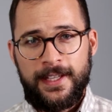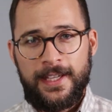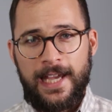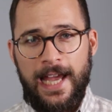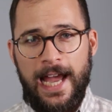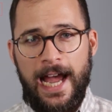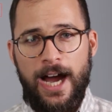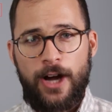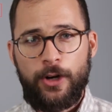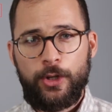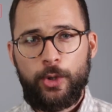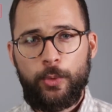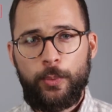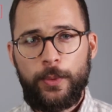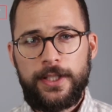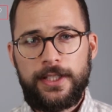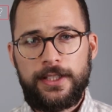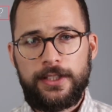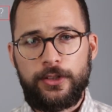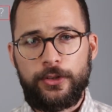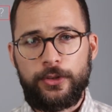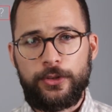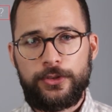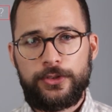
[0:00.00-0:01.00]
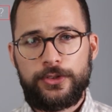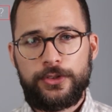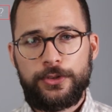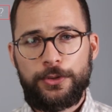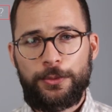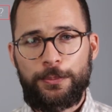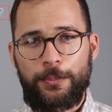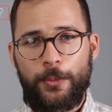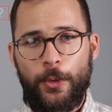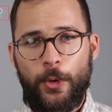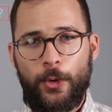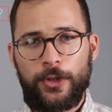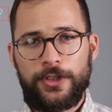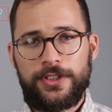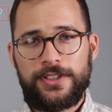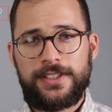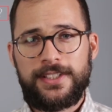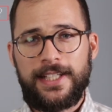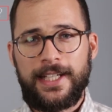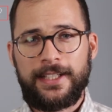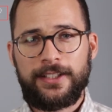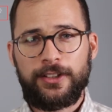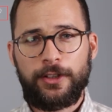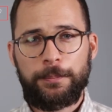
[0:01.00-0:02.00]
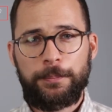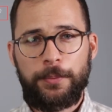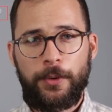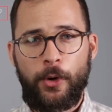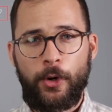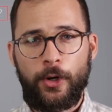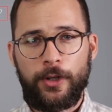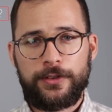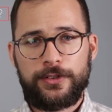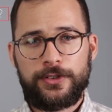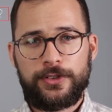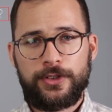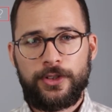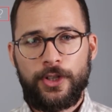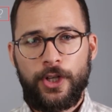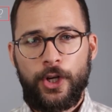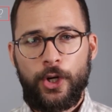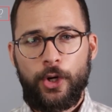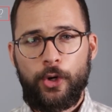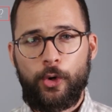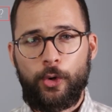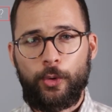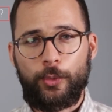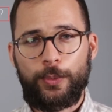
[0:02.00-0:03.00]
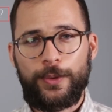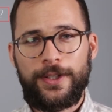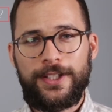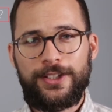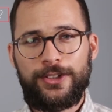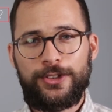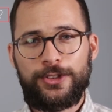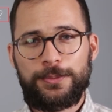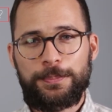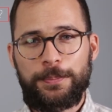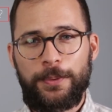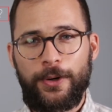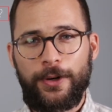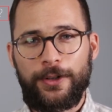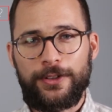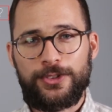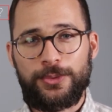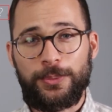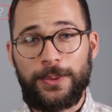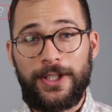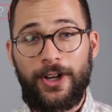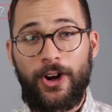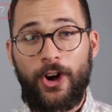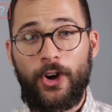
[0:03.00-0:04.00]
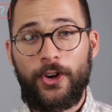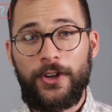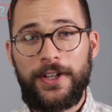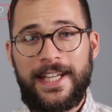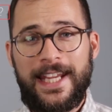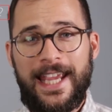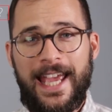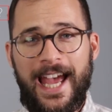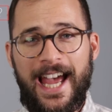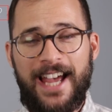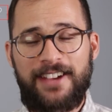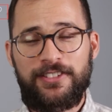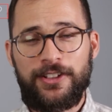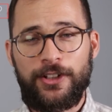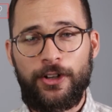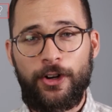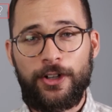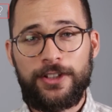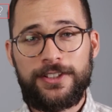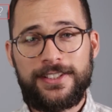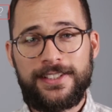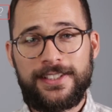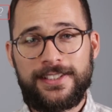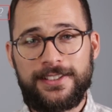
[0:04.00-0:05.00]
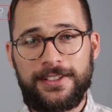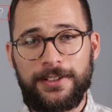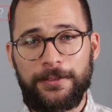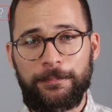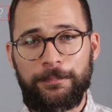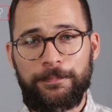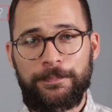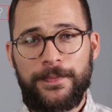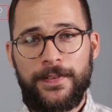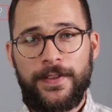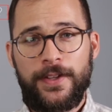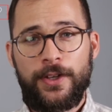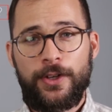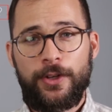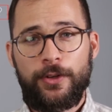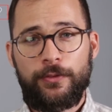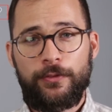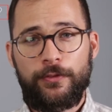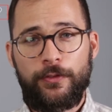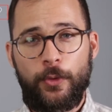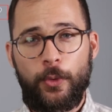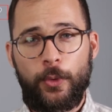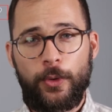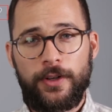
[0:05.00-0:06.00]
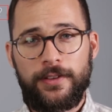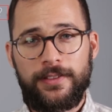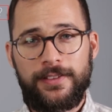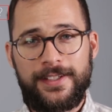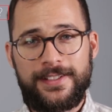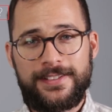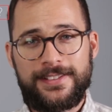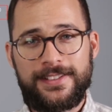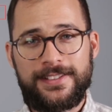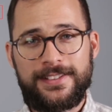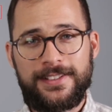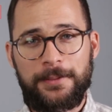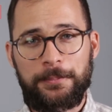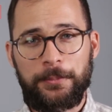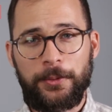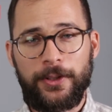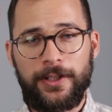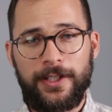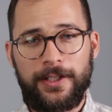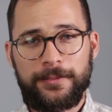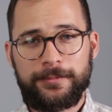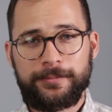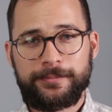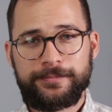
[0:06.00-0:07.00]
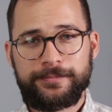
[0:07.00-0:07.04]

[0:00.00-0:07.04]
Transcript: How can we use more standard parts or reuse parts we already have in our system for this assembly?